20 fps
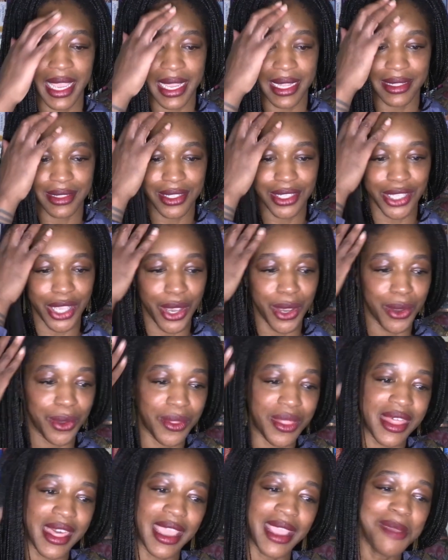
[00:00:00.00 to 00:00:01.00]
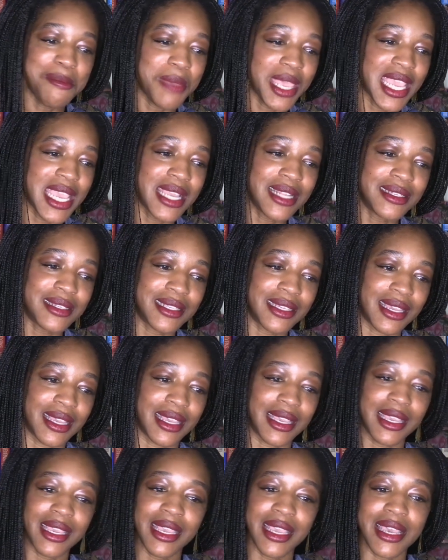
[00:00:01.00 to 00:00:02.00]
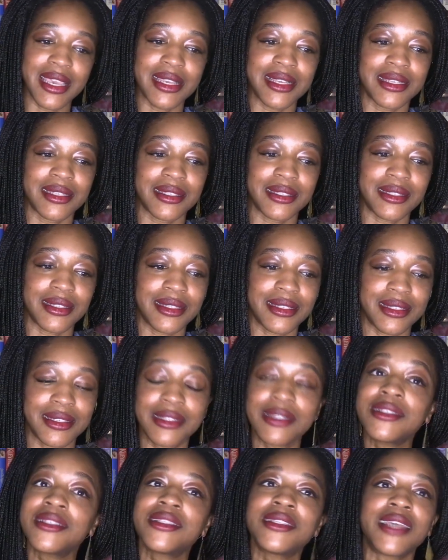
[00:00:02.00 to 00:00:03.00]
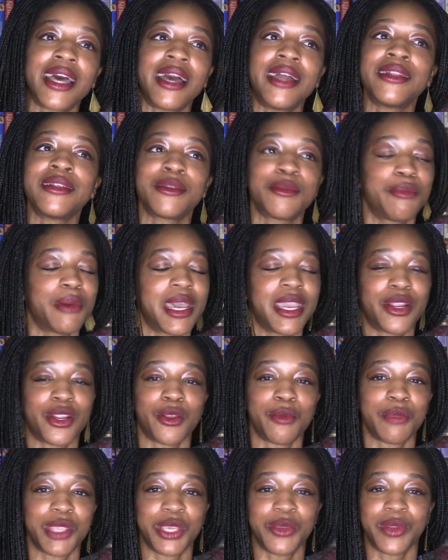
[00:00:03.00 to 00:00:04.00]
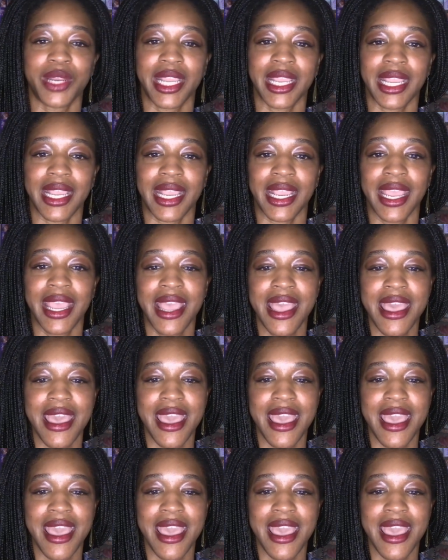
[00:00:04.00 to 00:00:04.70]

And so they meet. He is stunned by her beauty,